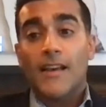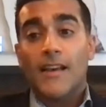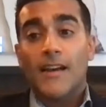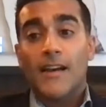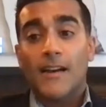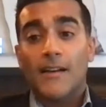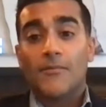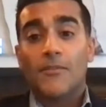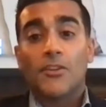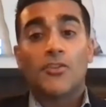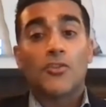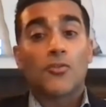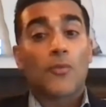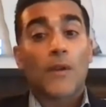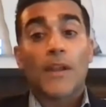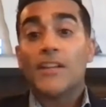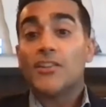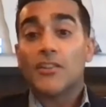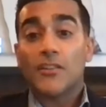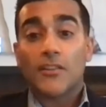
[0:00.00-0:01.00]
uh, the
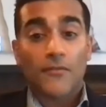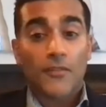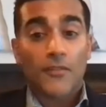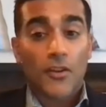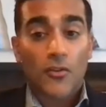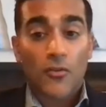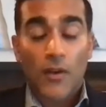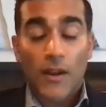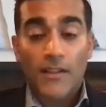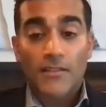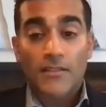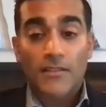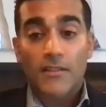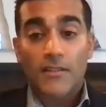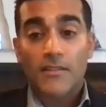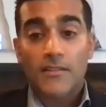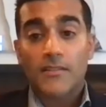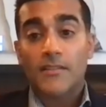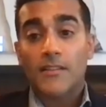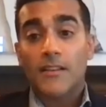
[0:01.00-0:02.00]
duration of the
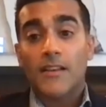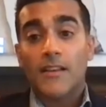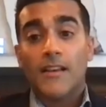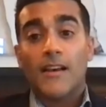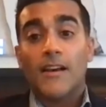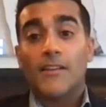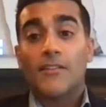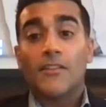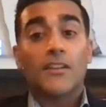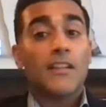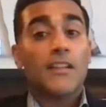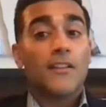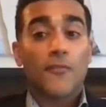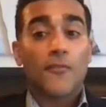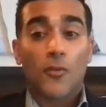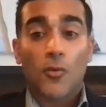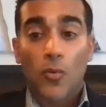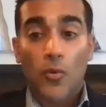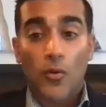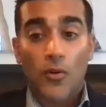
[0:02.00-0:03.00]
crisis, Uh, the need
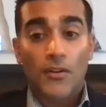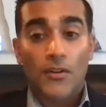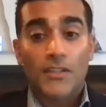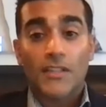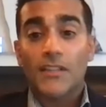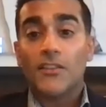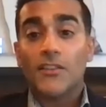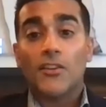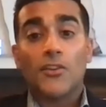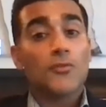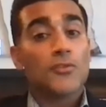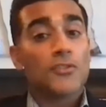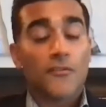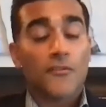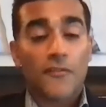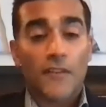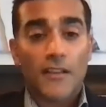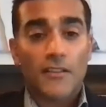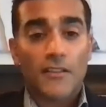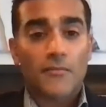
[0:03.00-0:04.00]
for quarantine, the use of
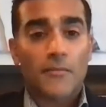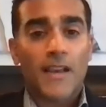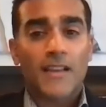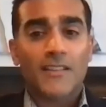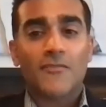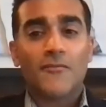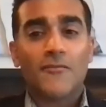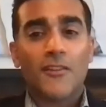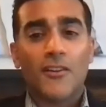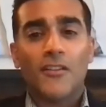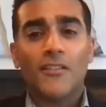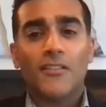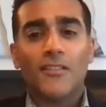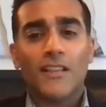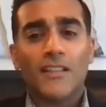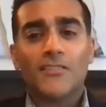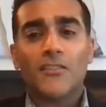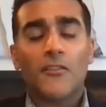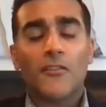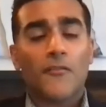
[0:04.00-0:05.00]
face masks, very,
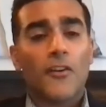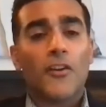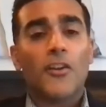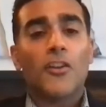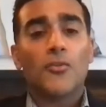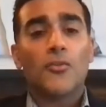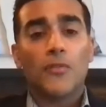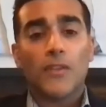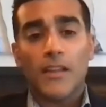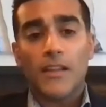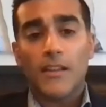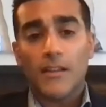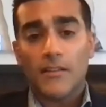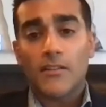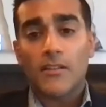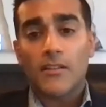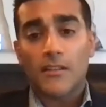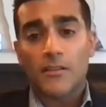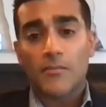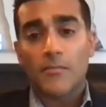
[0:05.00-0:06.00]
things that are very unique
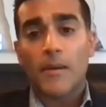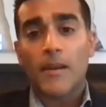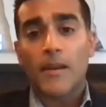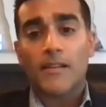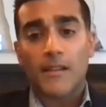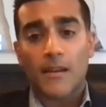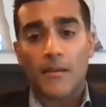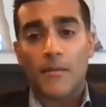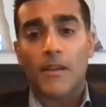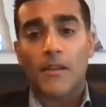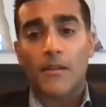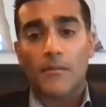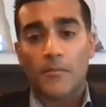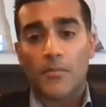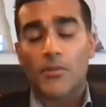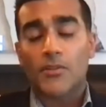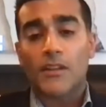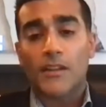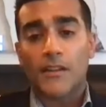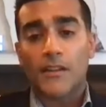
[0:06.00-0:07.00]
to this right. pandemic in
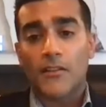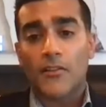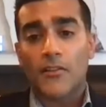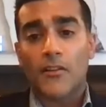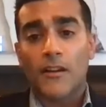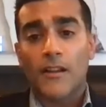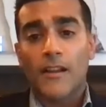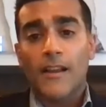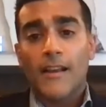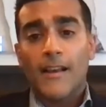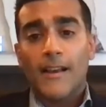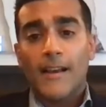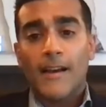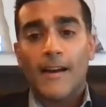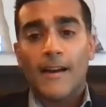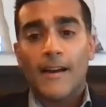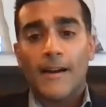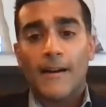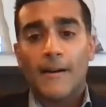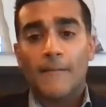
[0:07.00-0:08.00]
particular.
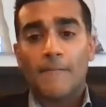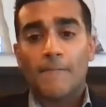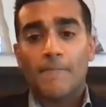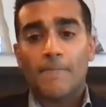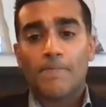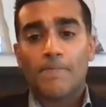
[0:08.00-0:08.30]
Um,